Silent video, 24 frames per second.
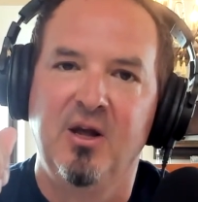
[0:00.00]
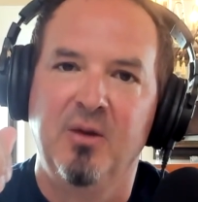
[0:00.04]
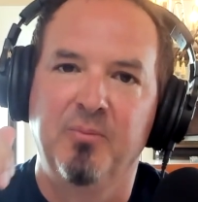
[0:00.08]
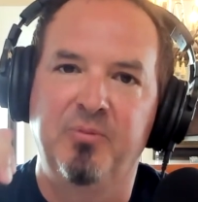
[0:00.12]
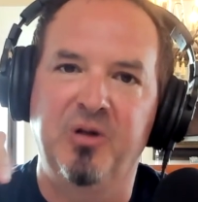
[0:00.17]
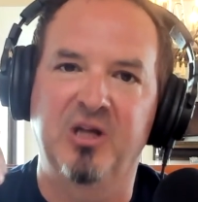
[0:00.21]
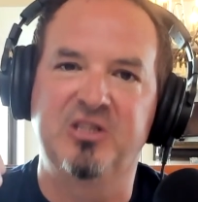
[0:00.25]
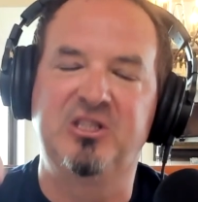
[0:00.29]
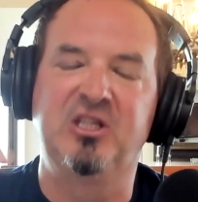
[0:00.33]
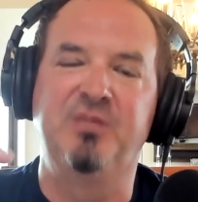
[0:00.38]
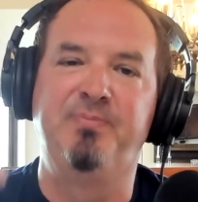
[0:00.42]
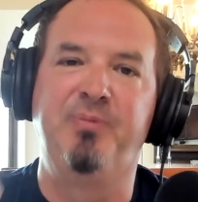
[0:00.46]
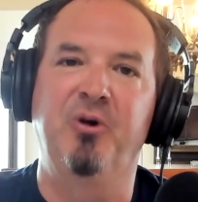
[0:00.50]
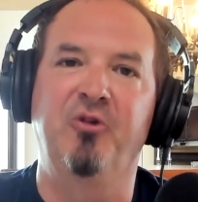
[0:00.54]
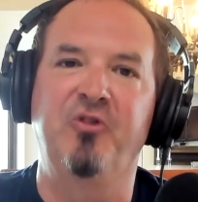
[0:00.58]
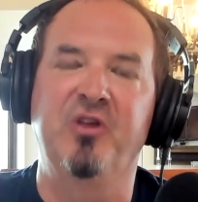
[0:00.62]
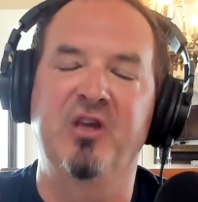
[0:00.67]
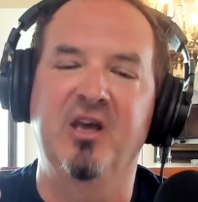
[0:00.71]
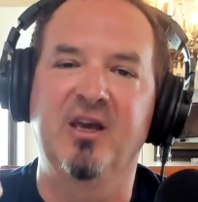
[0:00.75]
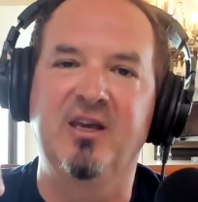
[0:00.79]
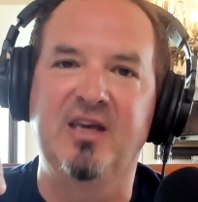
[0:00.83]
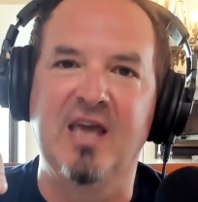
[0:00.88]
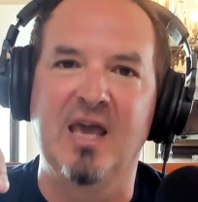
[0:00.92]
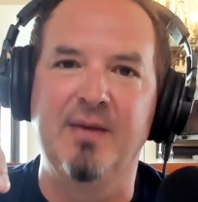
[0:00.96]
Plus, he's building
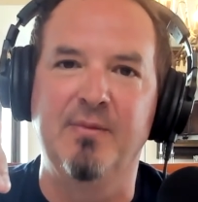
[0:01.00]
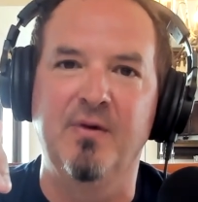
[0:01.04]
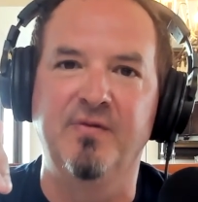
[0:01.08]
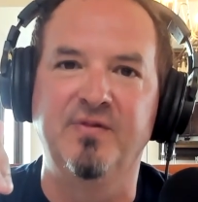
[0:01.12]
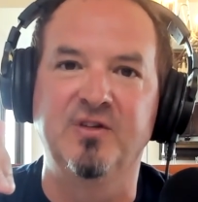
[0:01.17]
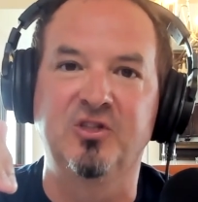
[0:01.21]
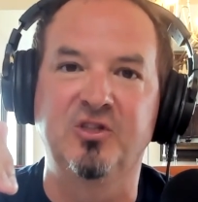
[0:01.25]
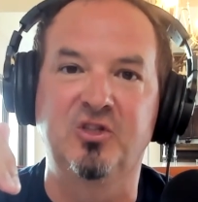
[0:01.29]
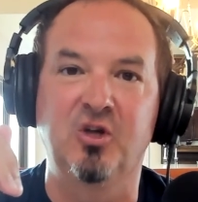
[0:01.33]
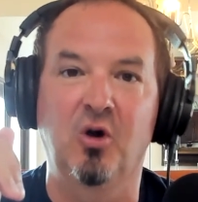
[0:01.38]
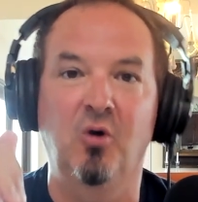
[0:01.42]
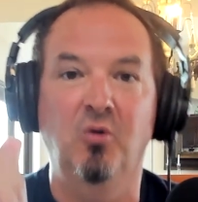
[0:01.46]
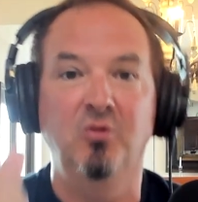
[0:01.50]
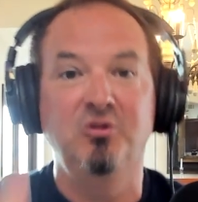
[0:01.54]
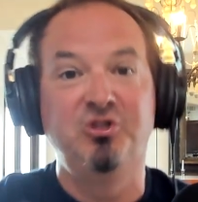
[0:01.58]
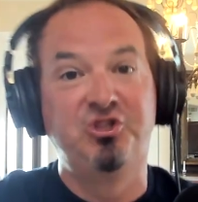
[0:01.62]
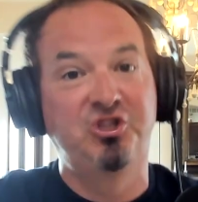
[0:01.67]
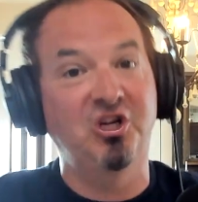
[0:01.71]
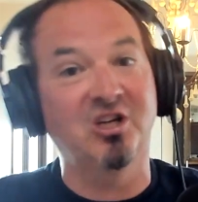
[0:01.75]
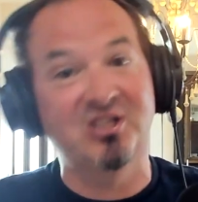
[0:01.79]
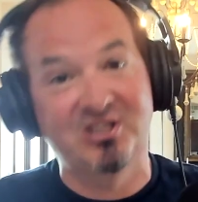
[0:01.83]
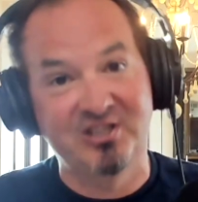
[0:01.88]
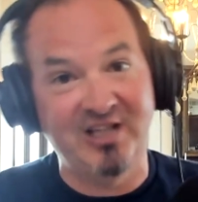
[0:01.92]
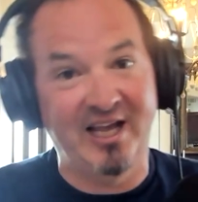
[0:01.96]
a game of his own,
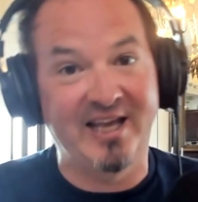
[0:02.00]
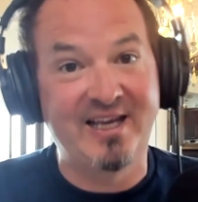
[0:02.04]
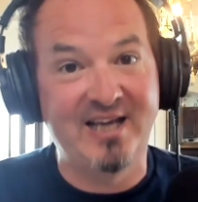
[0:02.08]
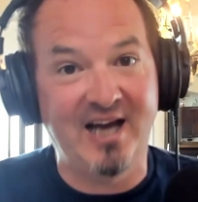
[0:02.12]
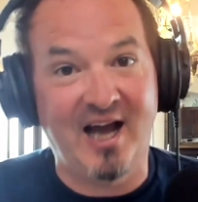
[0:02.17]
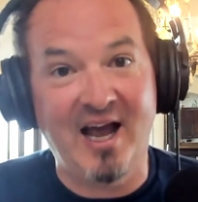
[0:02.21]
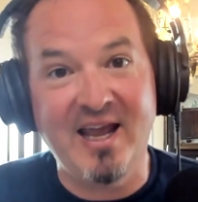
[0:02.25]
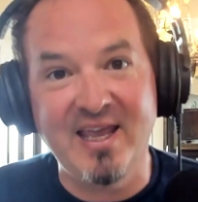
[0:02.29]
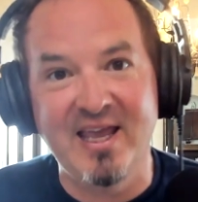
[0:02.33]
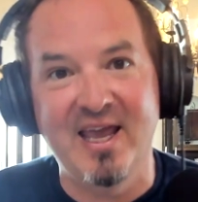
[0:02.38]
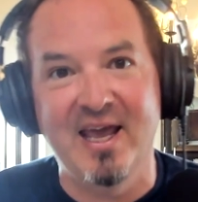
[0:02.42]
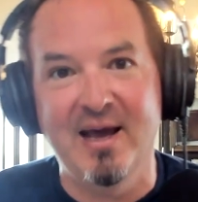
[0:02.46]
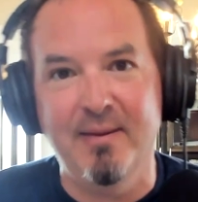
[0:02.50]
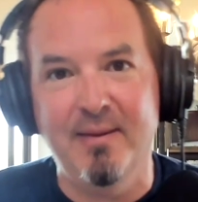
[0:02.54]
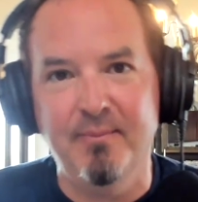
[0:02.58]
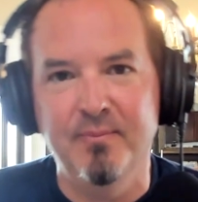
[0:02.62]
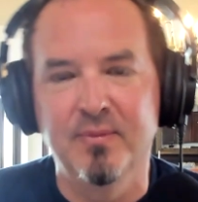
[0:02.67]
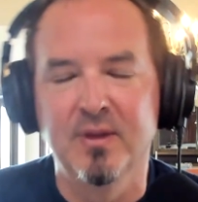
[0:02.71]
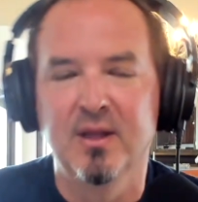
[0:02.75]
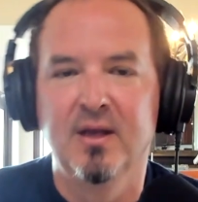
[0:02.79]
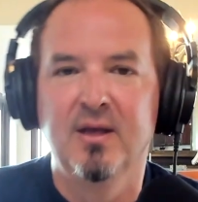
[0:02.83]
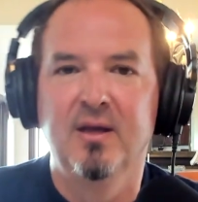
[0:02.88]
just like I am.